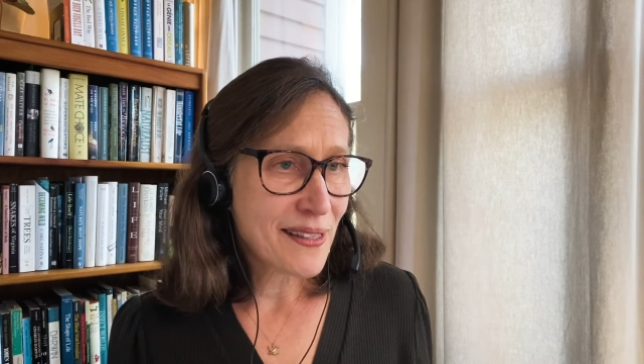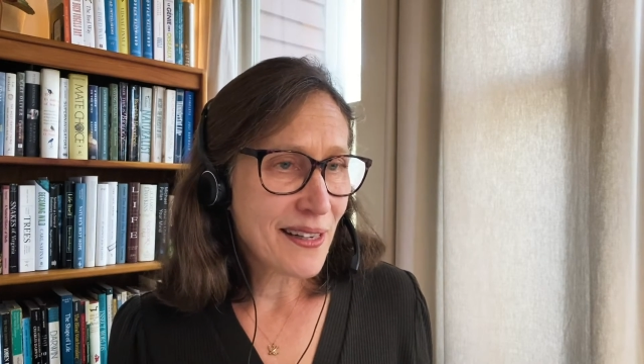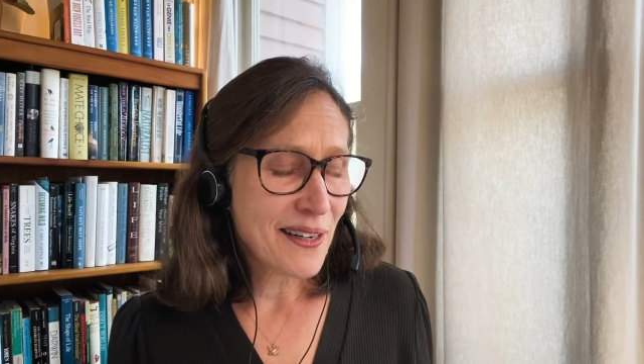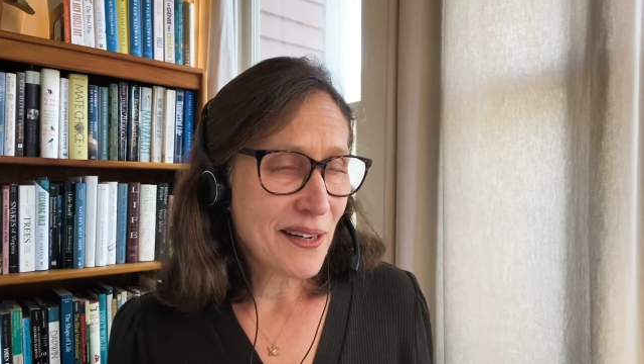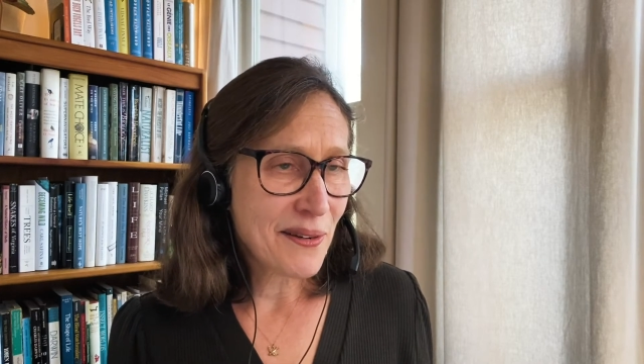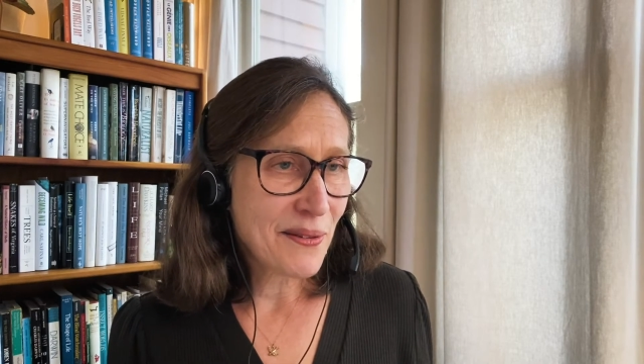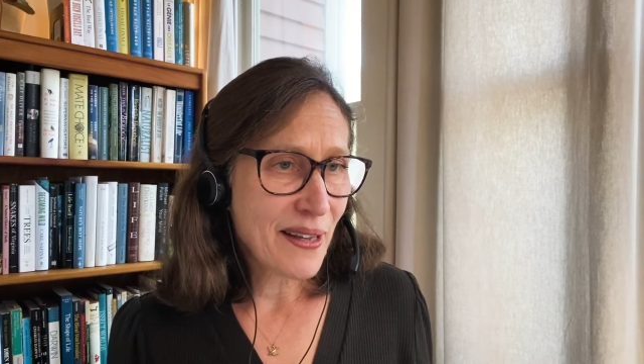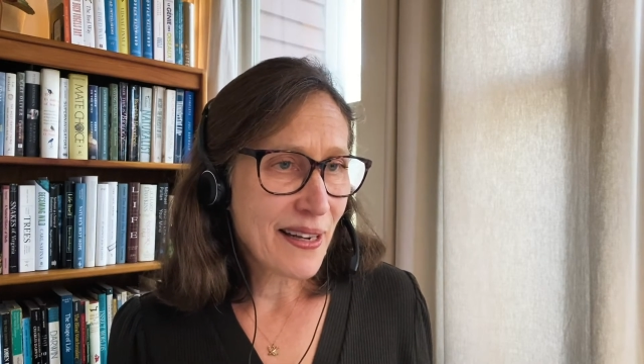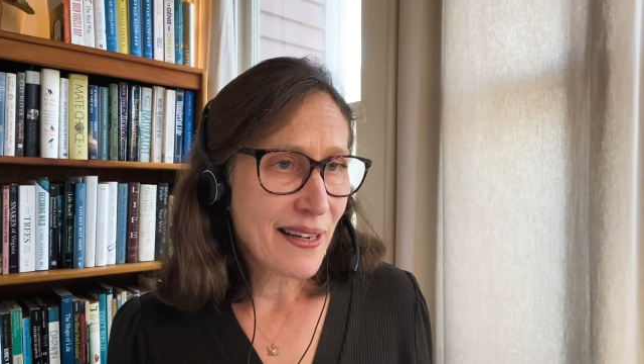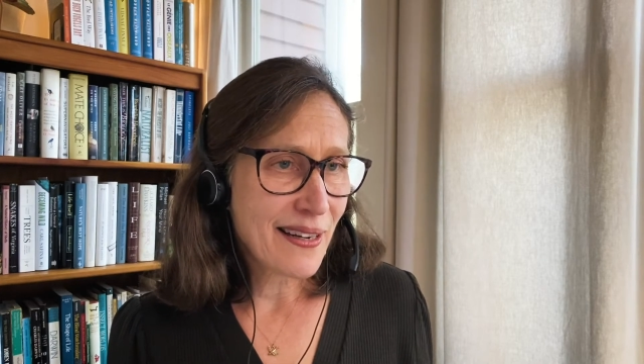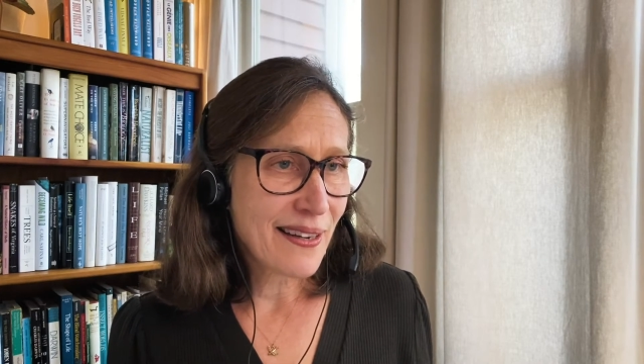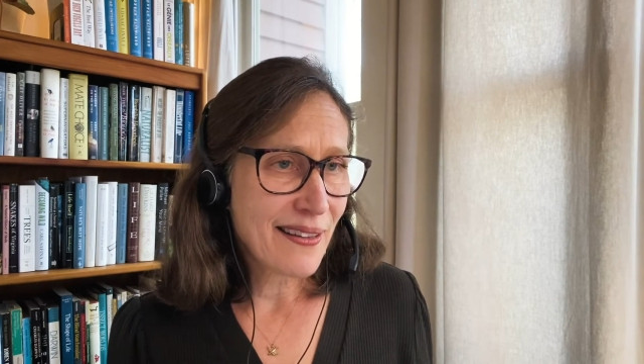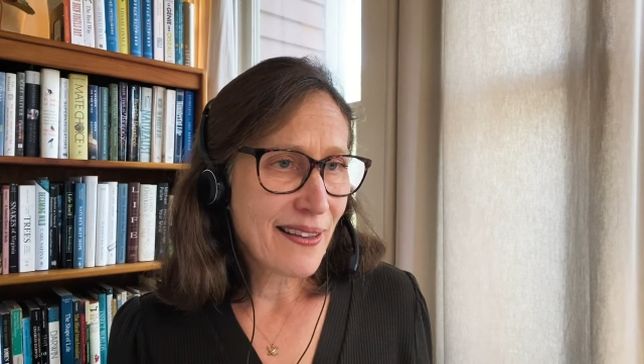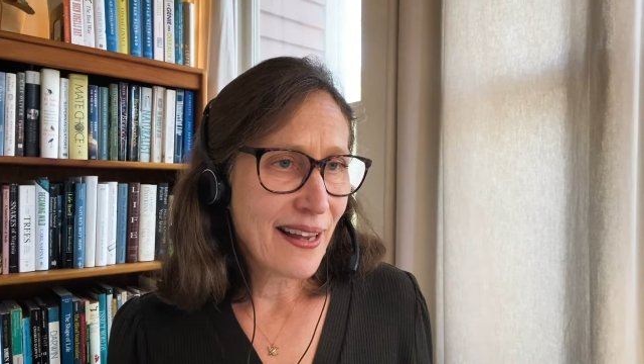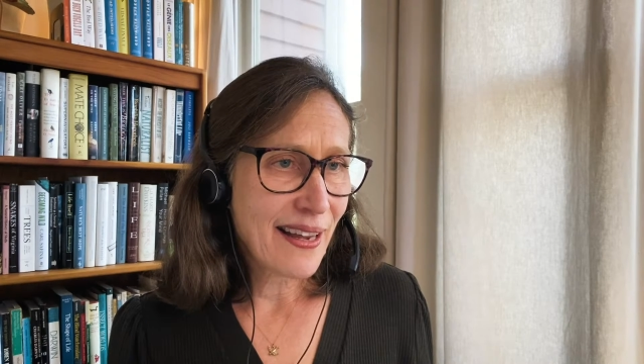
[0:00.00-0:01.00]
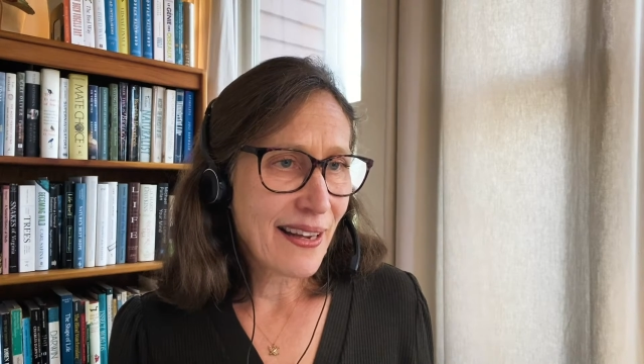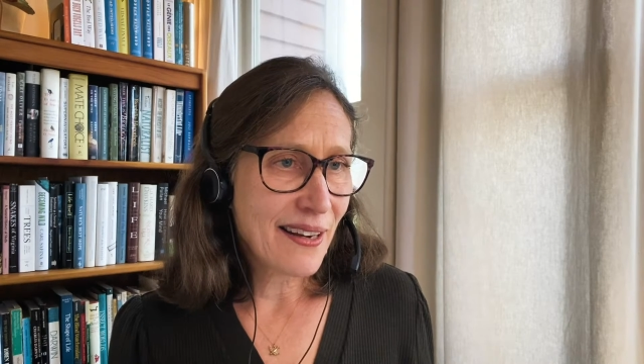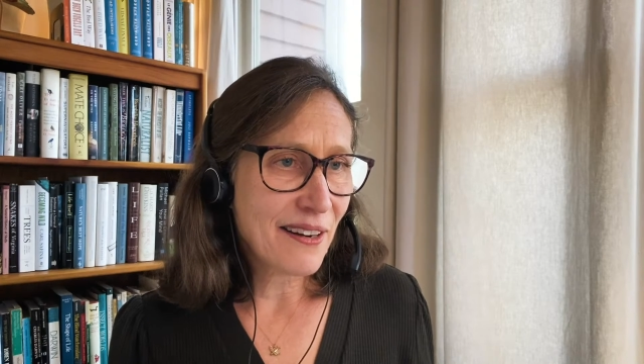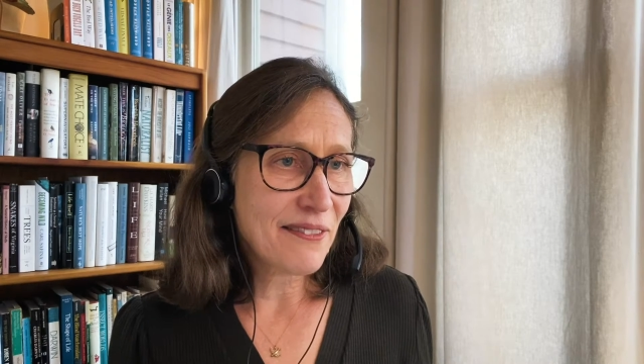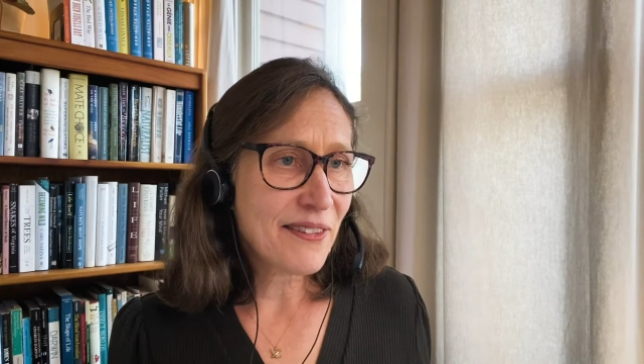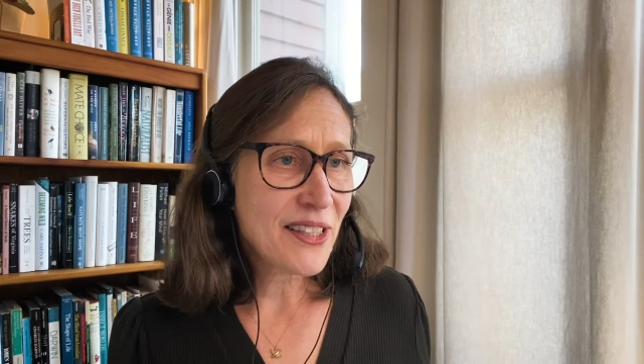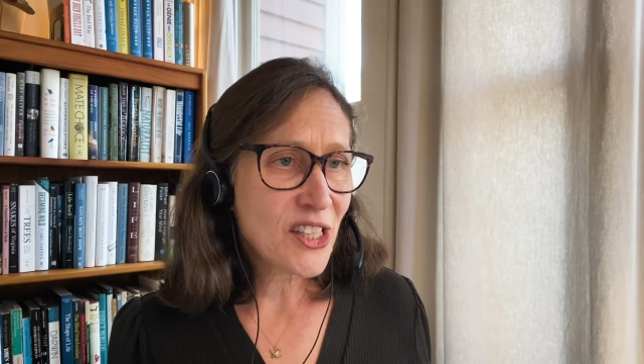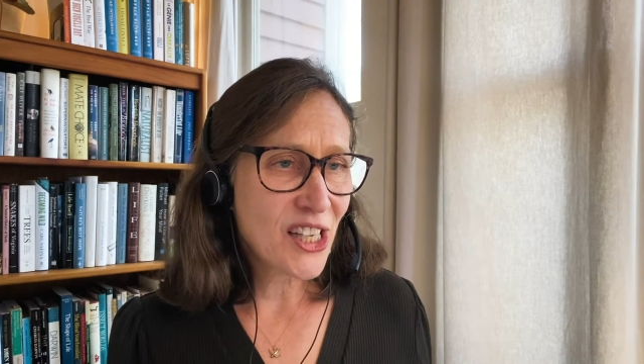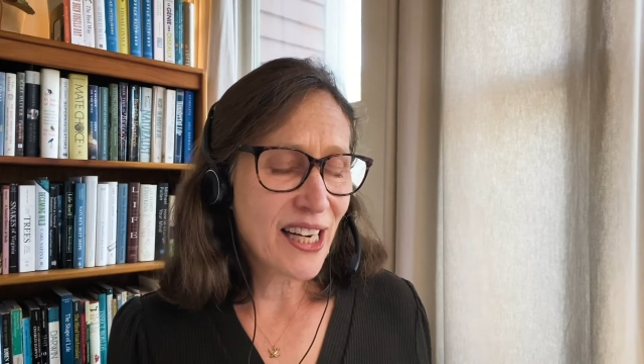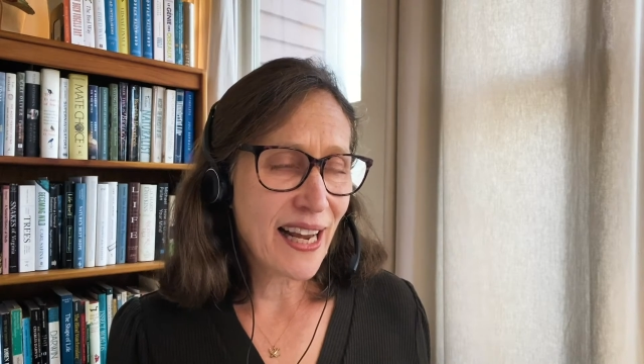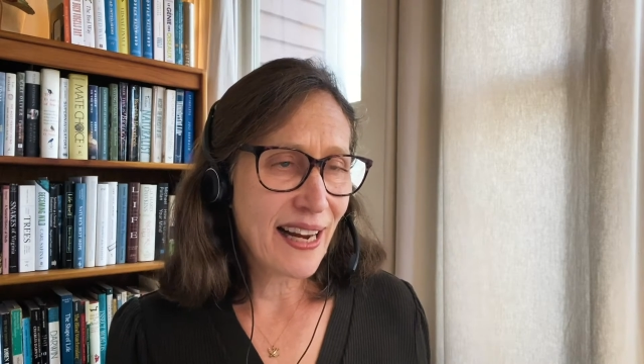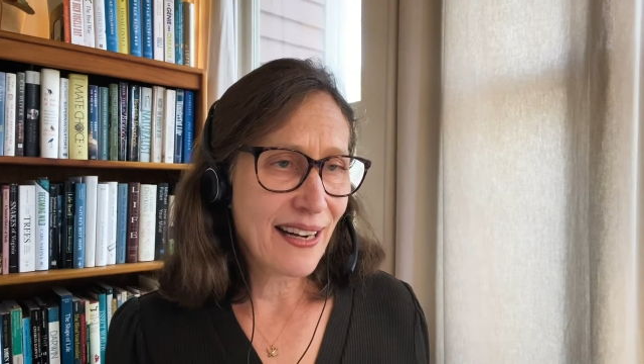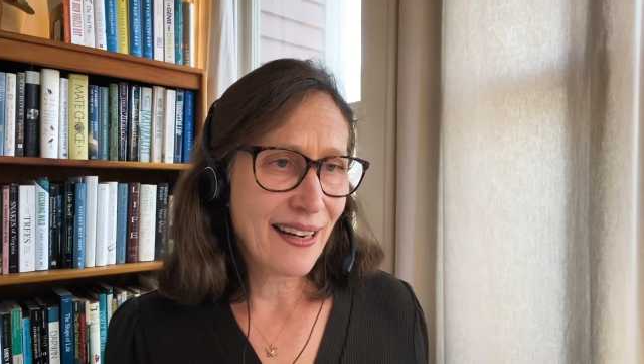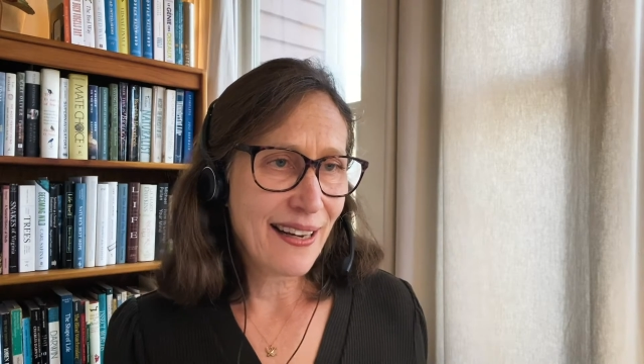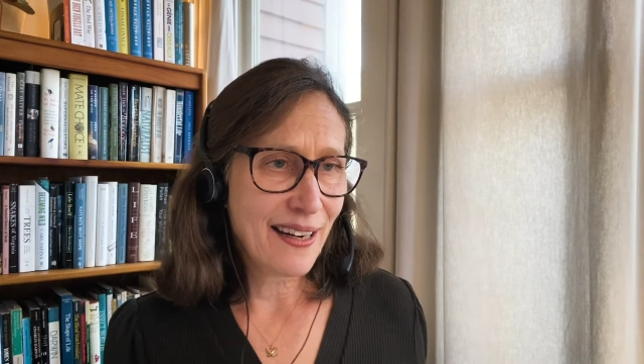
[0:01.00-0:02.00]
you know, they
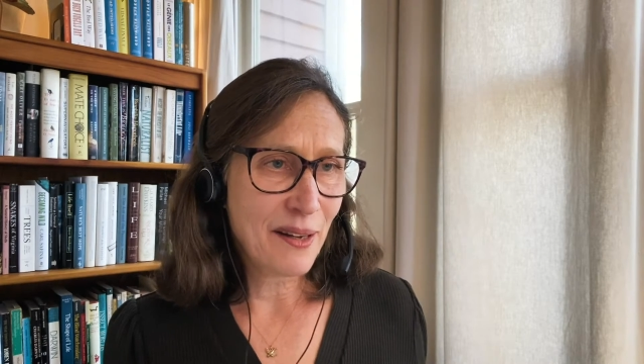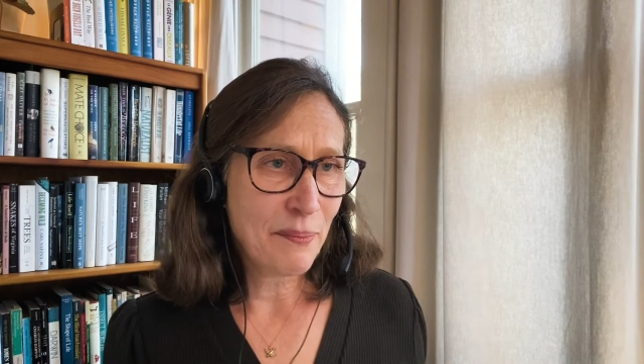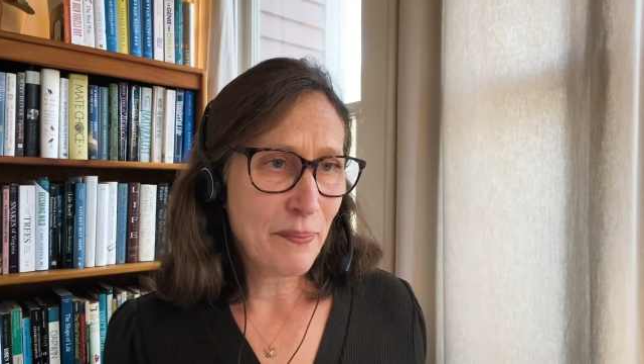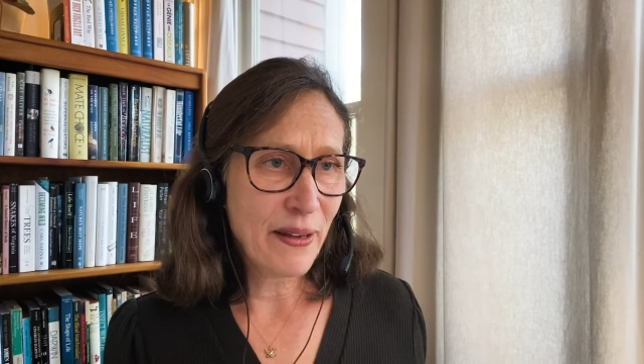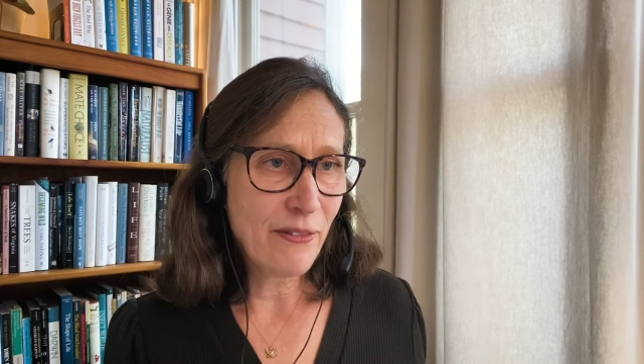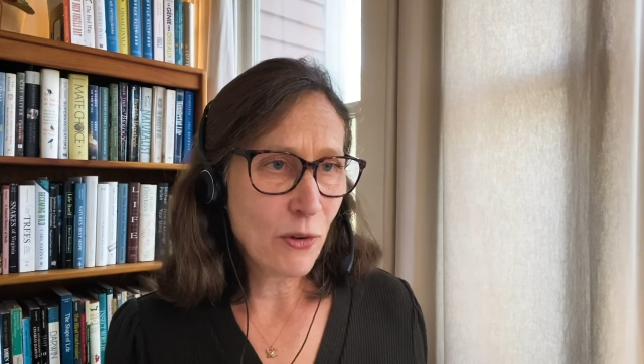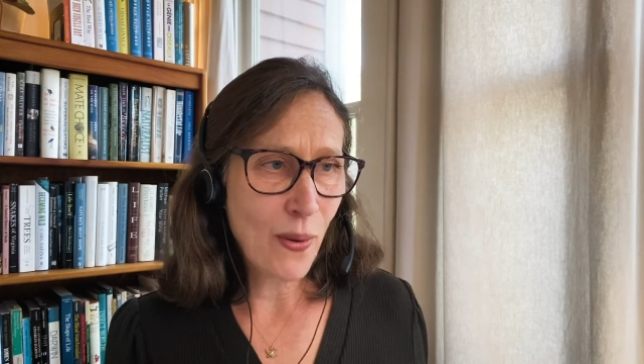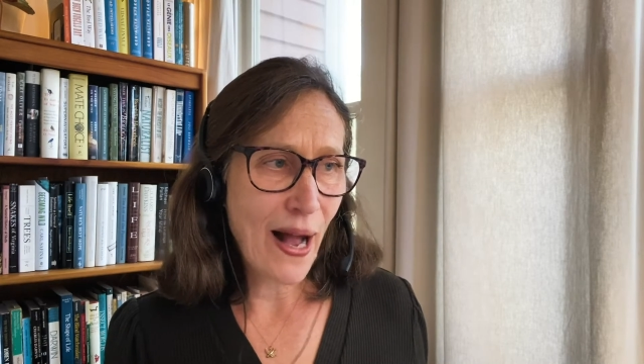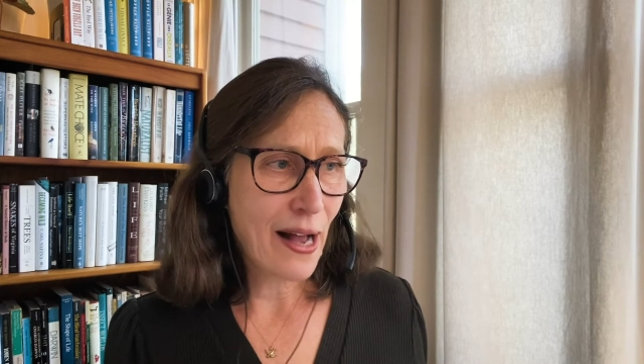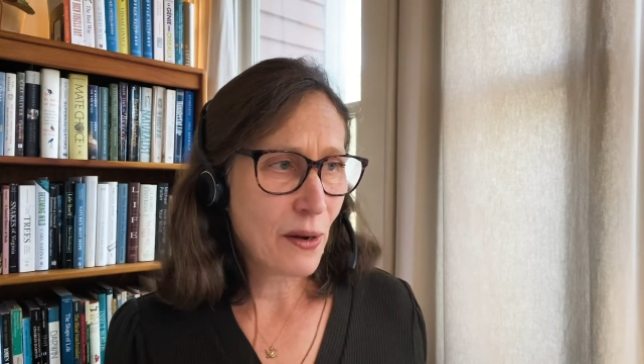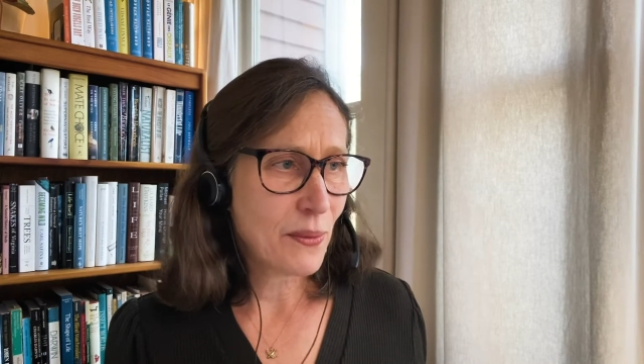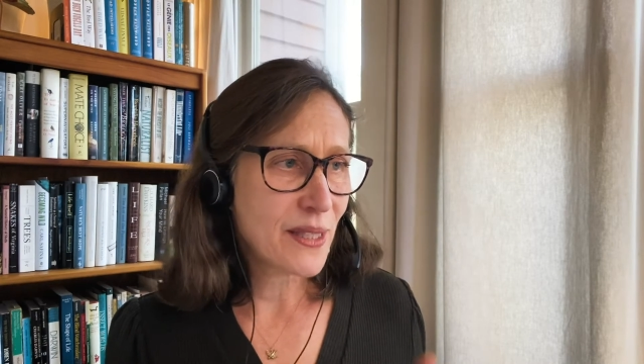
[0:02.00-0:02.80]
originate in a bivouac,